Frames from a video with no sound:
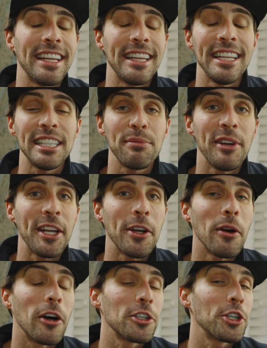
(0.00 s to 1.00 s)
In this
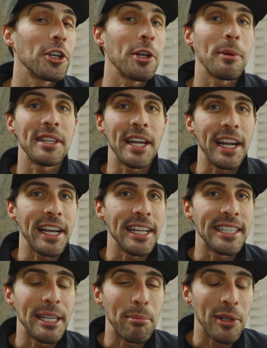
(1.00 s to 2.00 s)
video, I'll show you what the
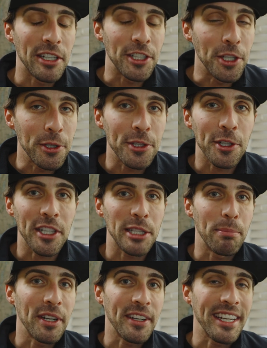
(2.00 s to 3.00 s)
ADT Plus user
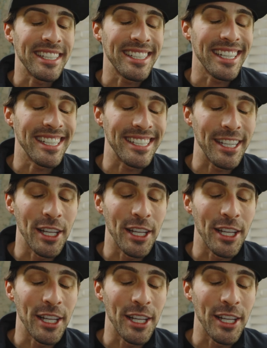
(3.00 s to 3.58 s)
experience is